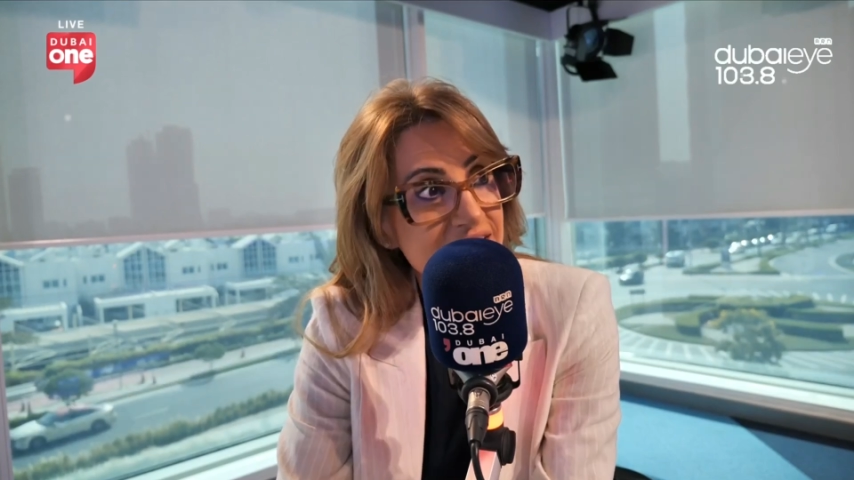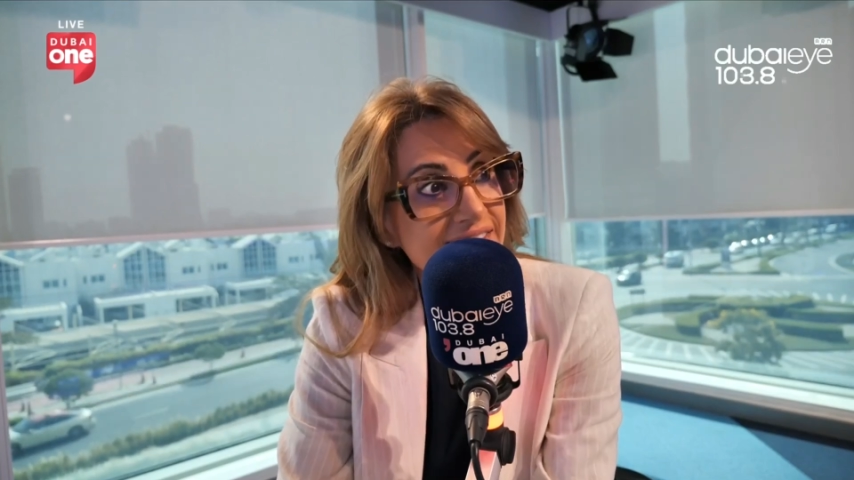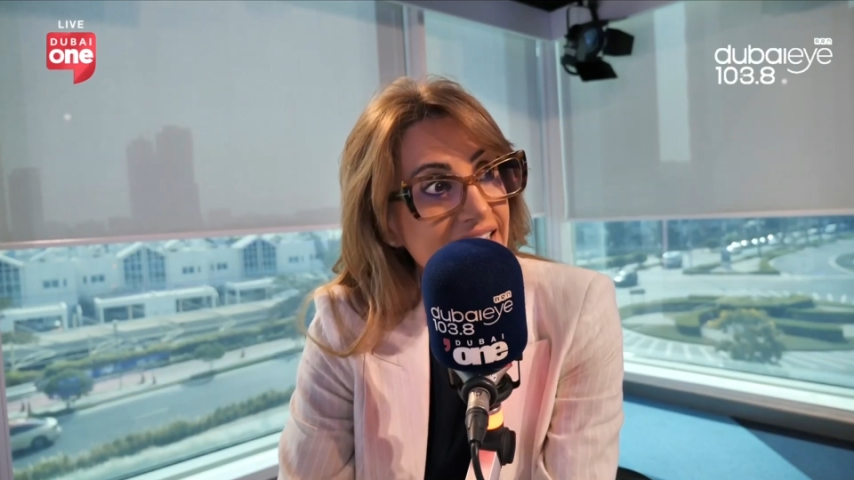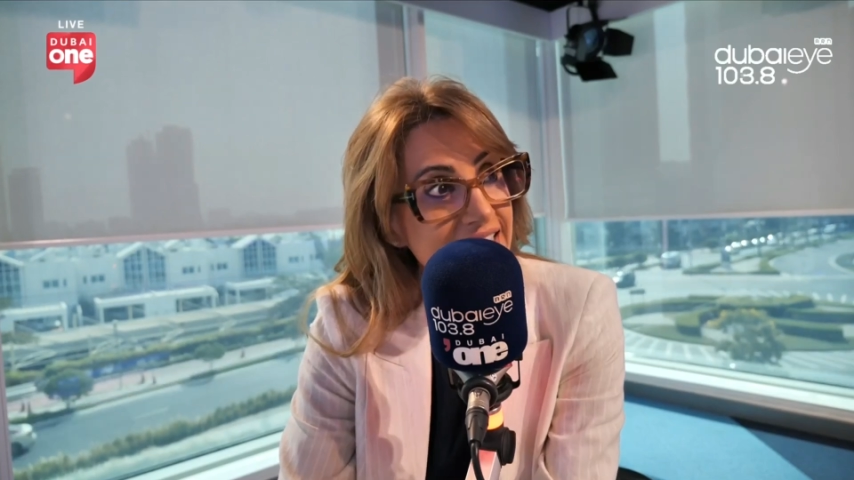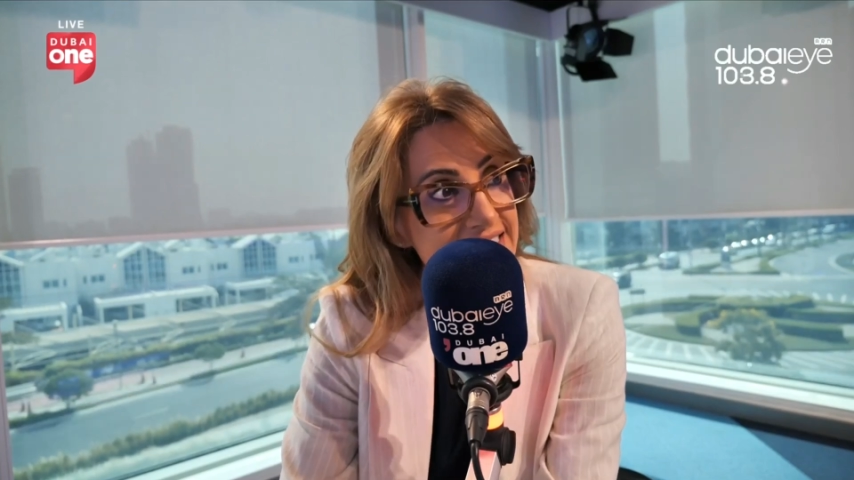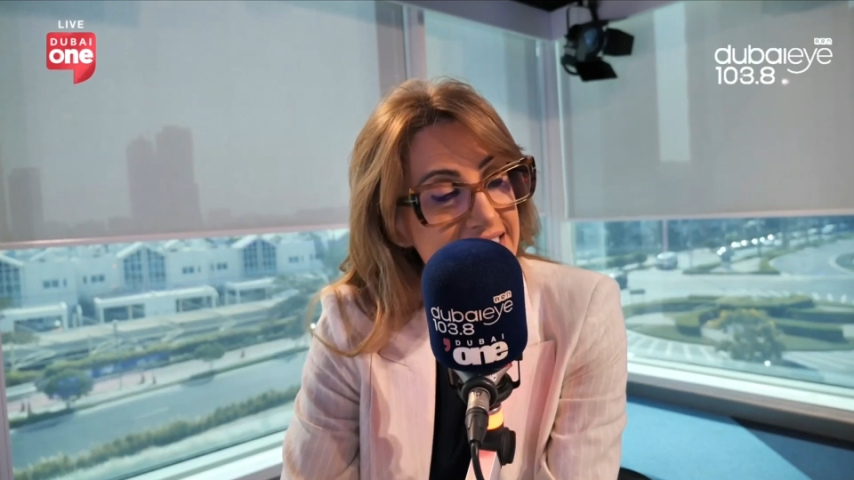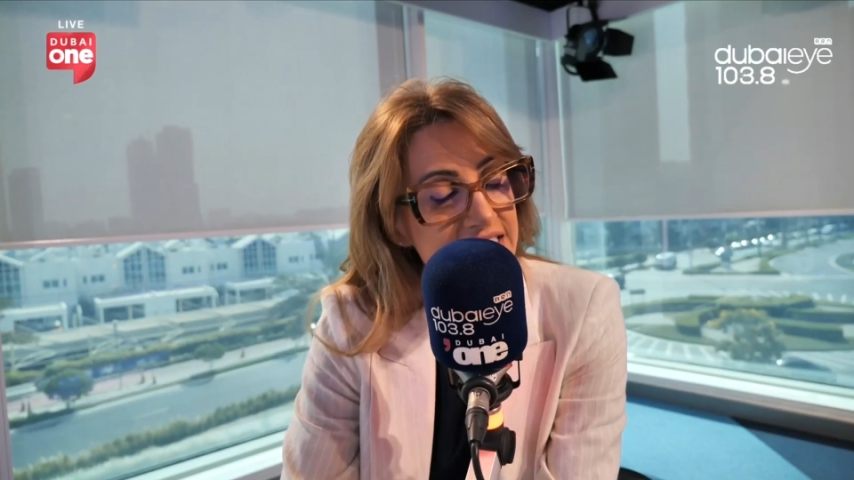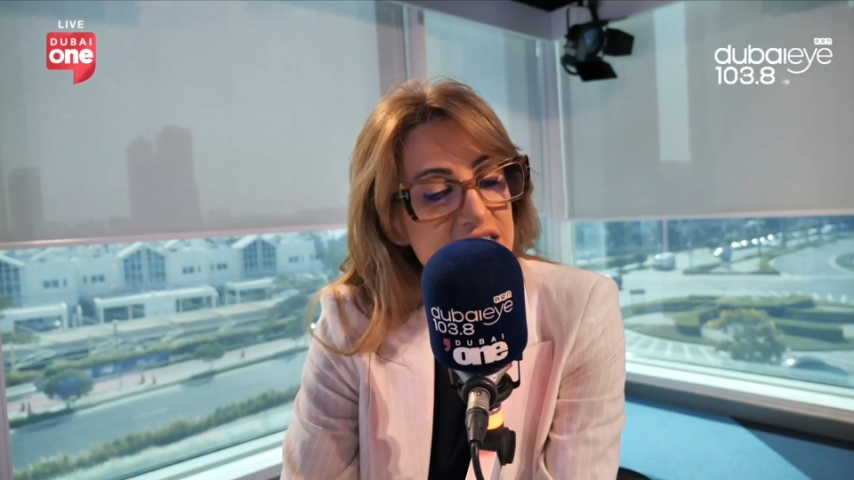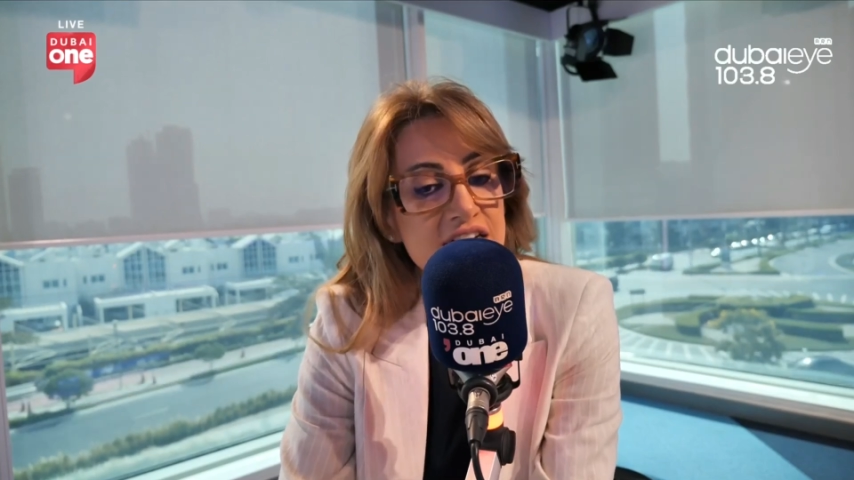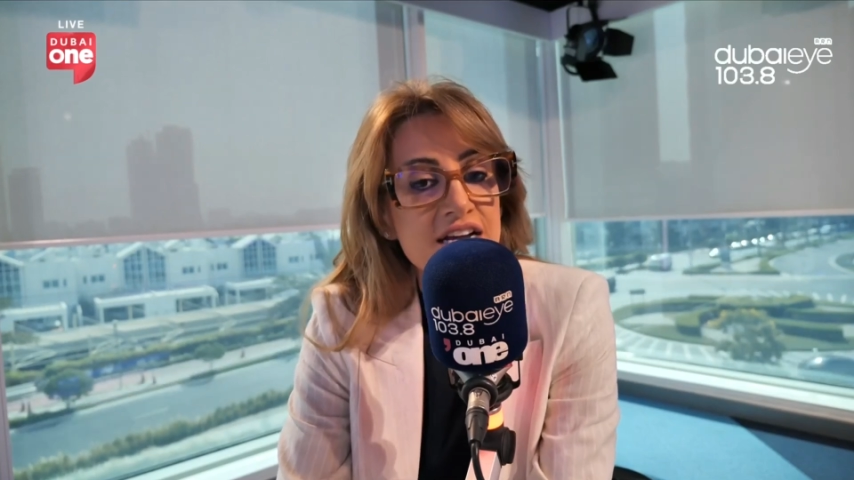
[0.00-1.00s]
and then
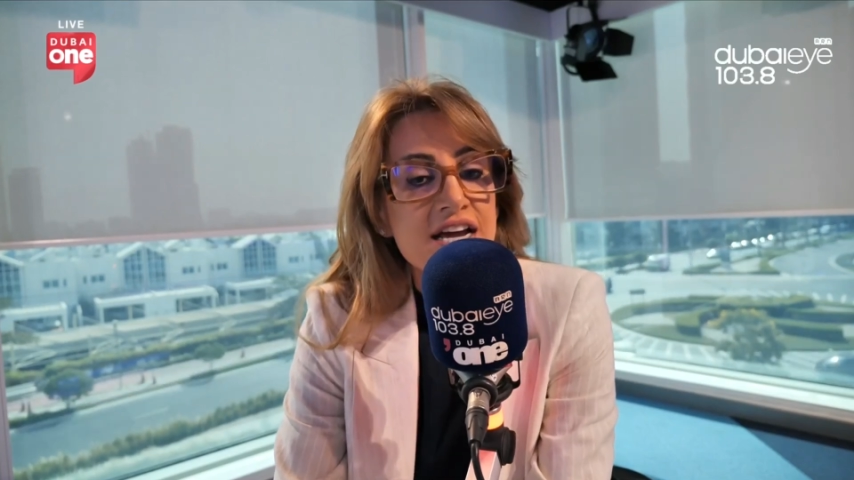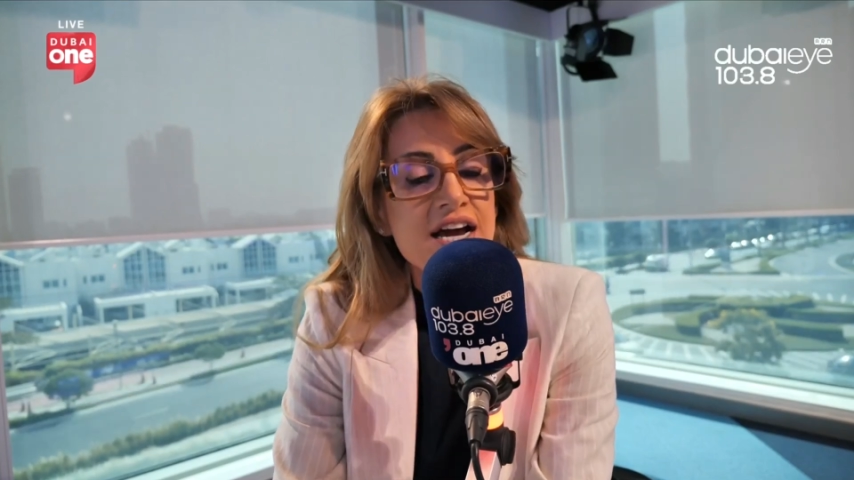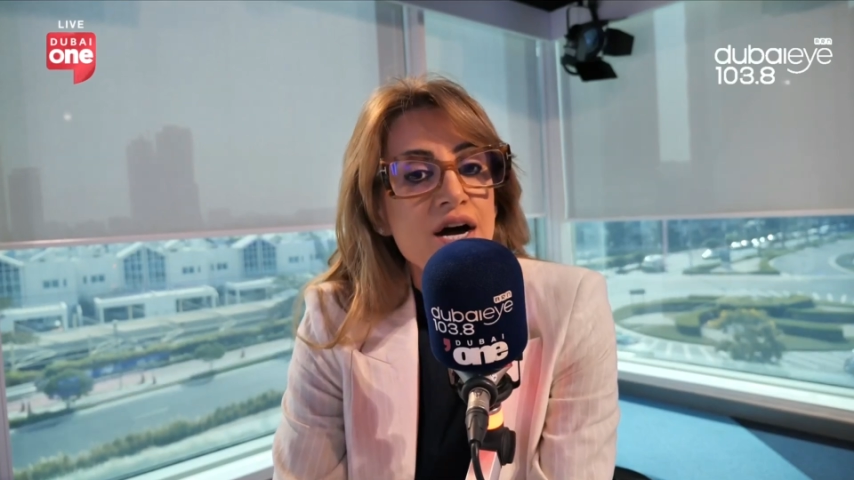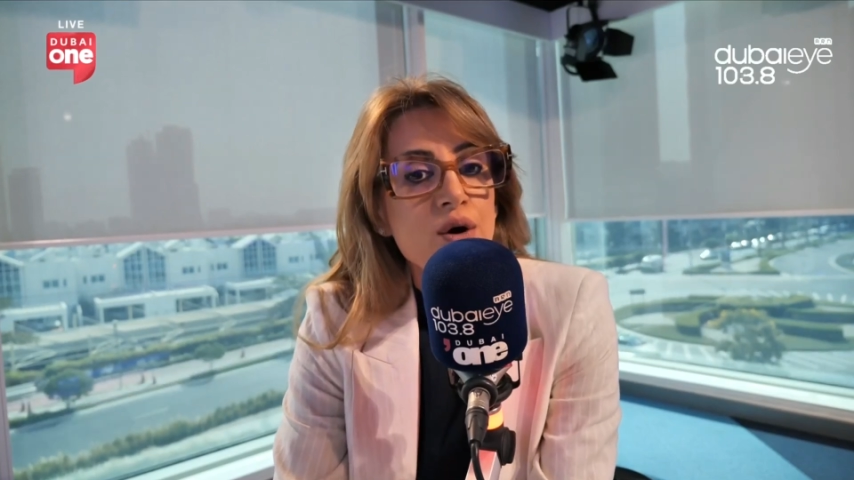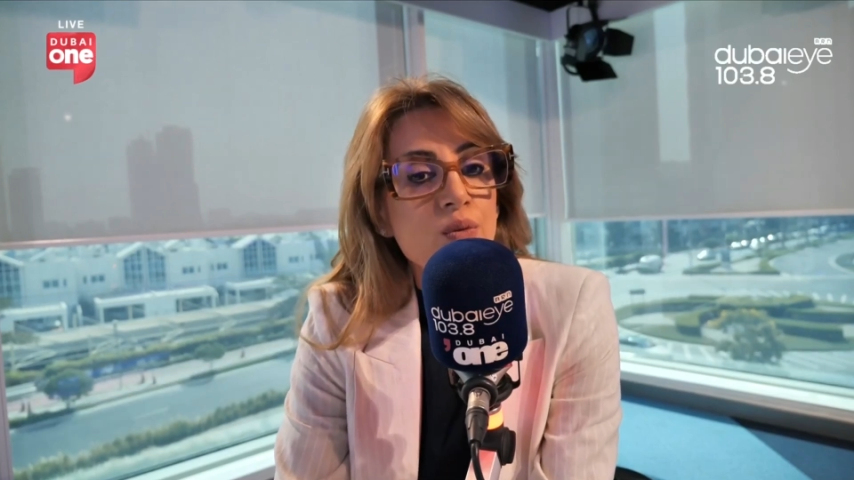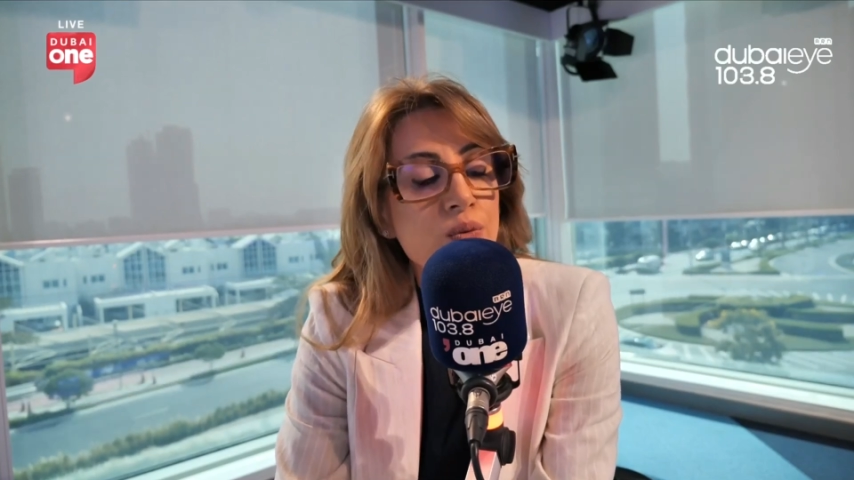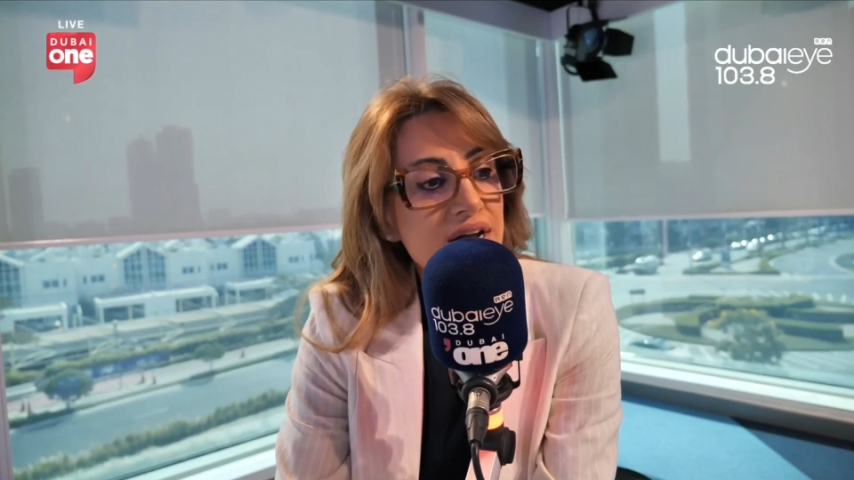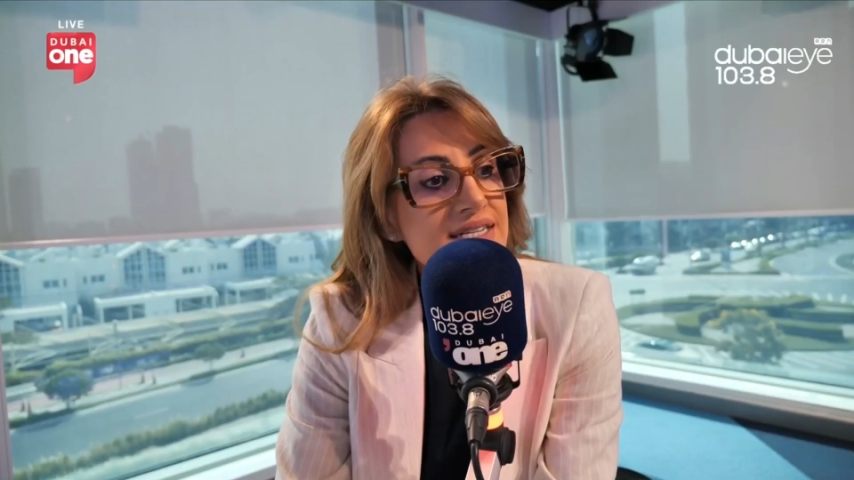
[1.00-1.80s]
listed, one